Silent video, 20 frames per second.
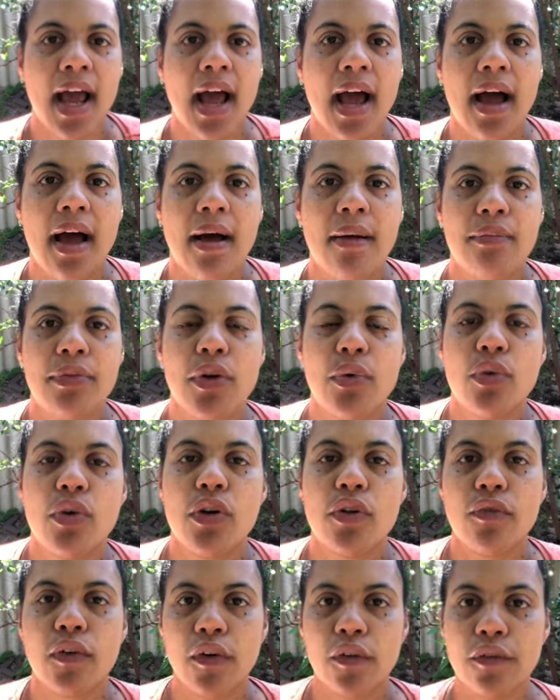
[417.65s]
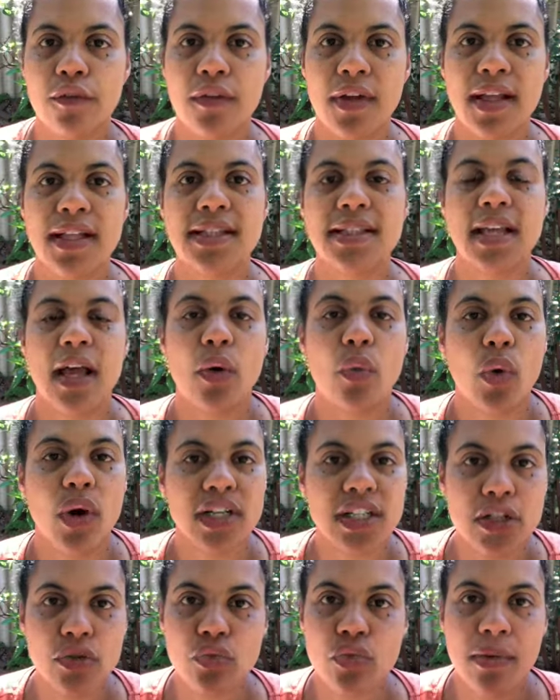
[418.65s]
Um, the root of offense, I
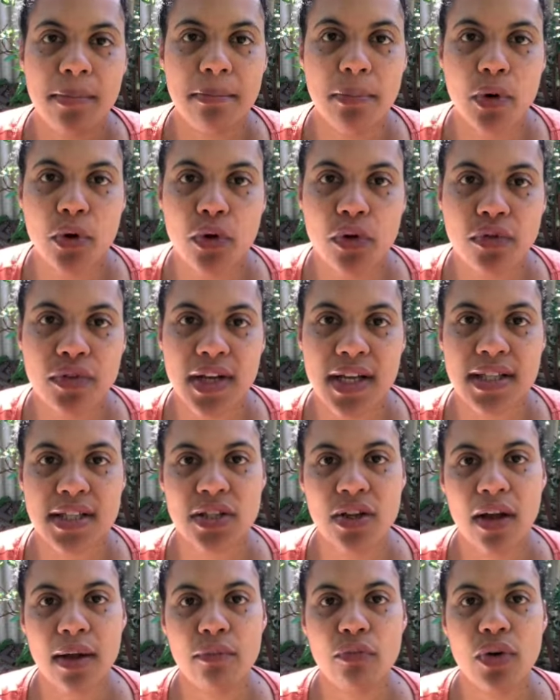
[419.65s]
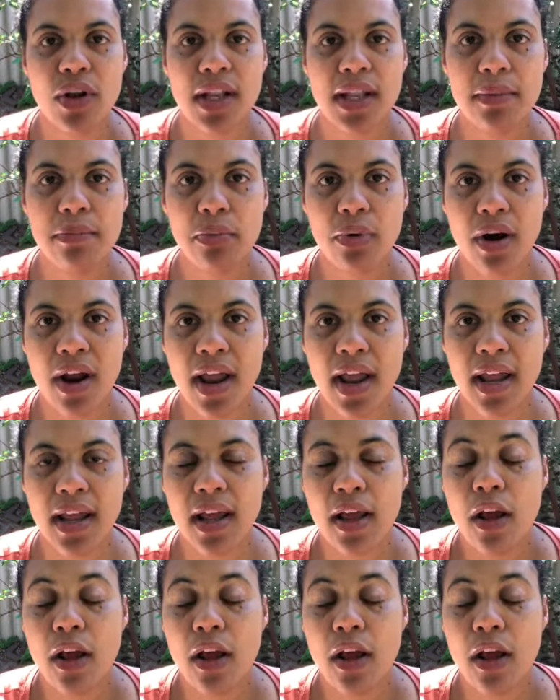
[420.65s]
want it removed, and so I'm really praying